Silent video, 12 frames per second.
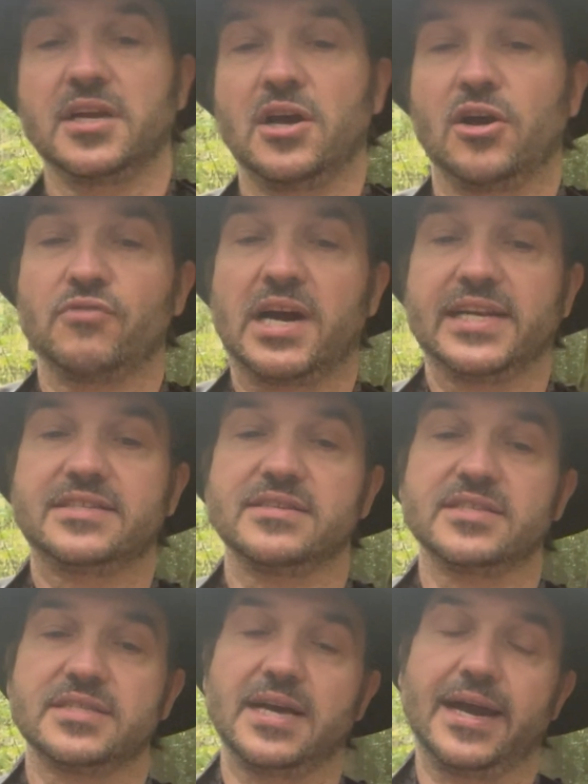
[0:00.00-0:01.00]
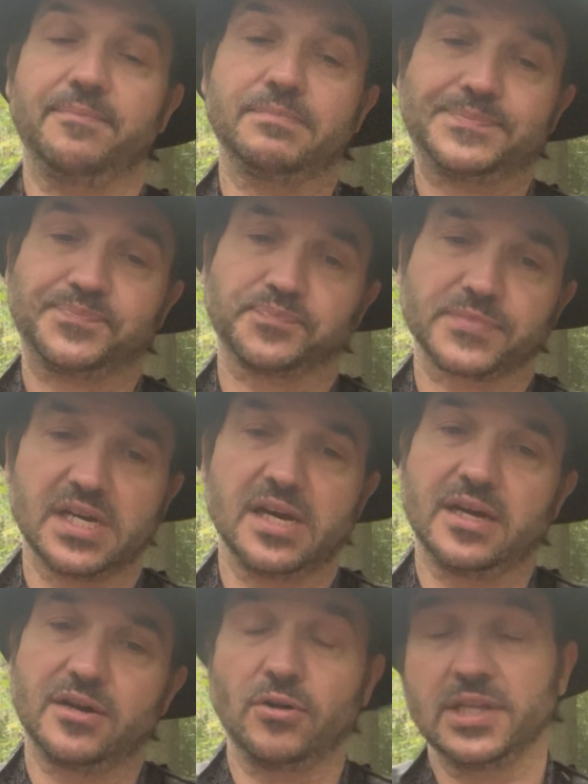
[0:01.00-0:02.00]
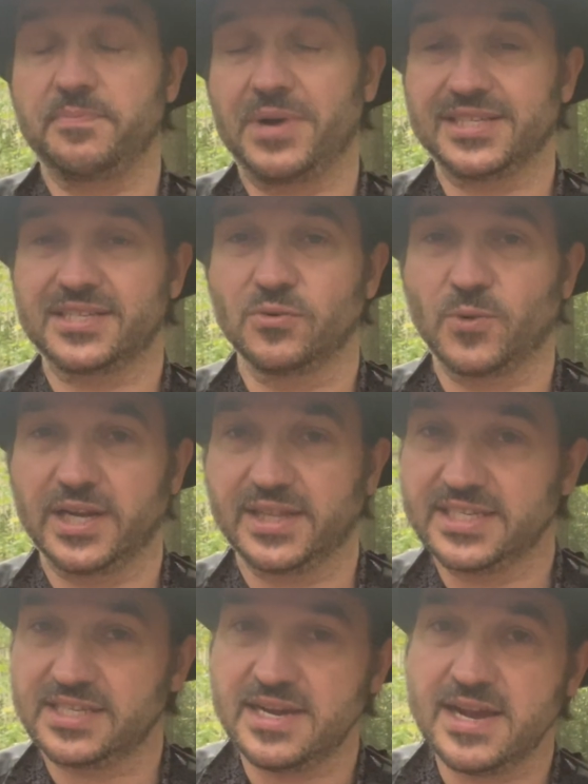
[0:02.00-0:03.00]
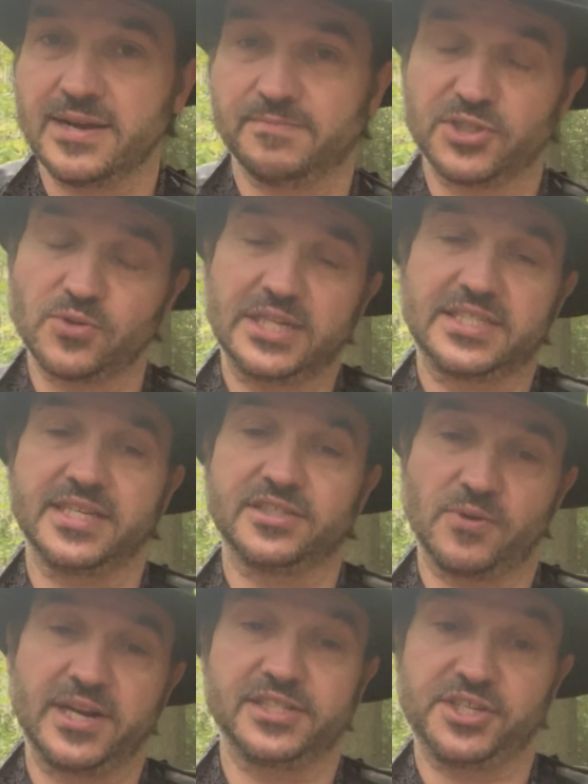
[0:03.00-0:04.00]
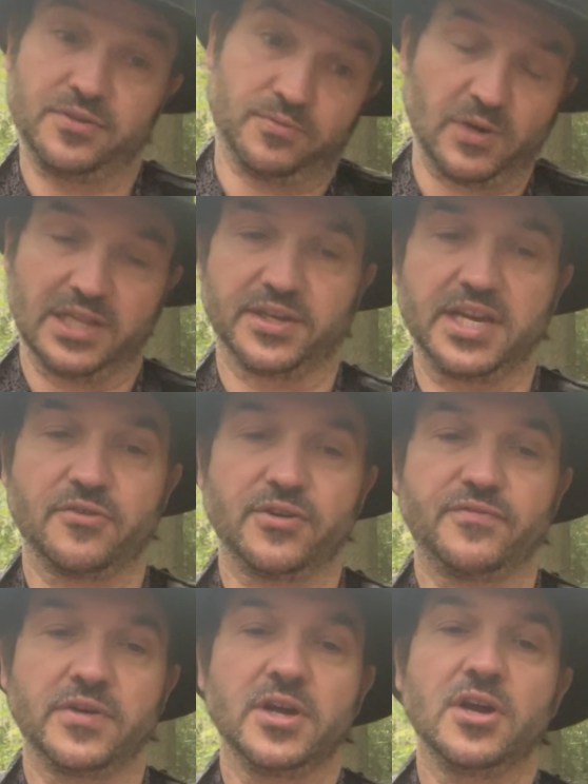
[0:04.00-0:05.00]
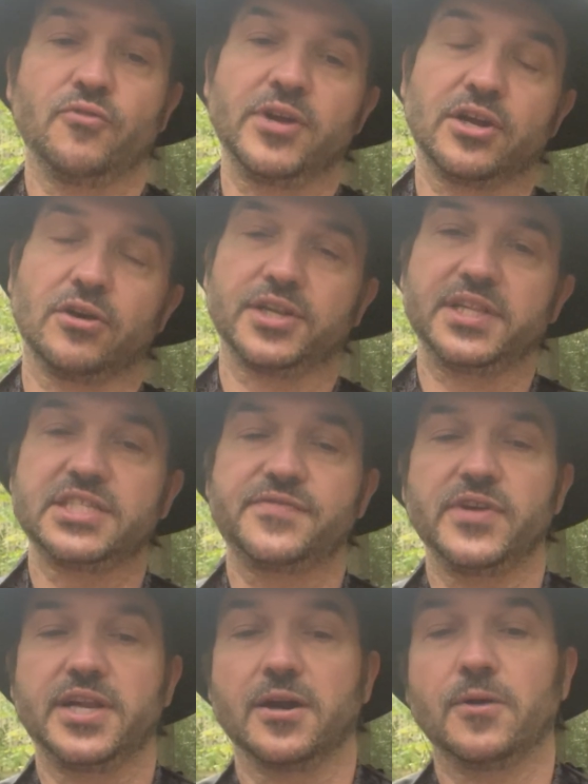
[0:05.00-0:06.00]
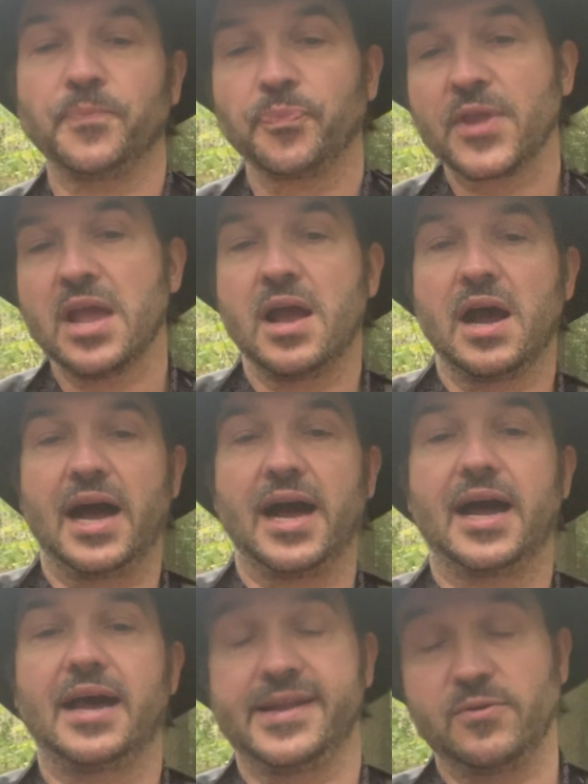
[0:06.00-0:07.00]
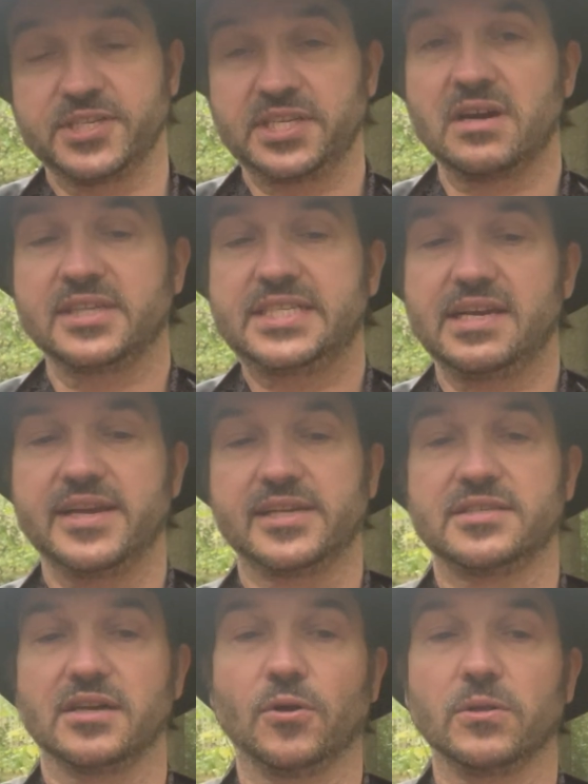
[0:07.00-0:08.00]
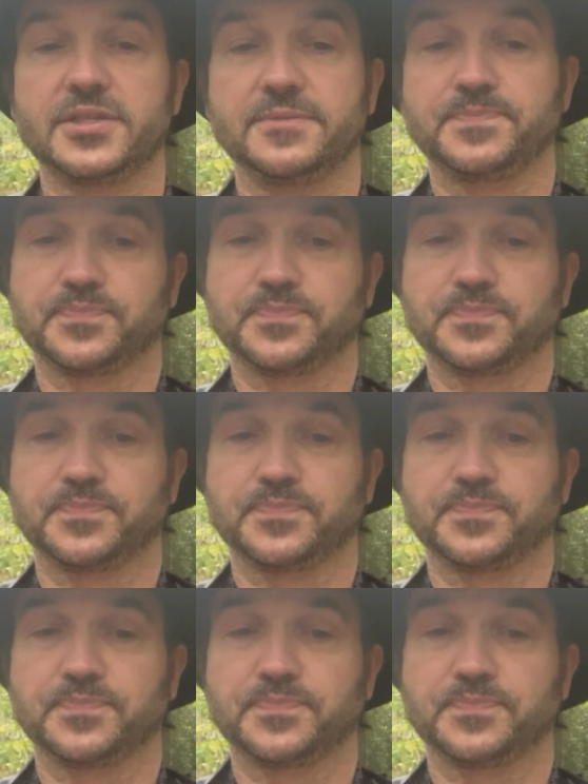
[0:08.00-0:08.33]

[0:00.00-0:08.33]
writer's name, only passed away this year, 2022, well, the year of recording this video, and he was 90 years old,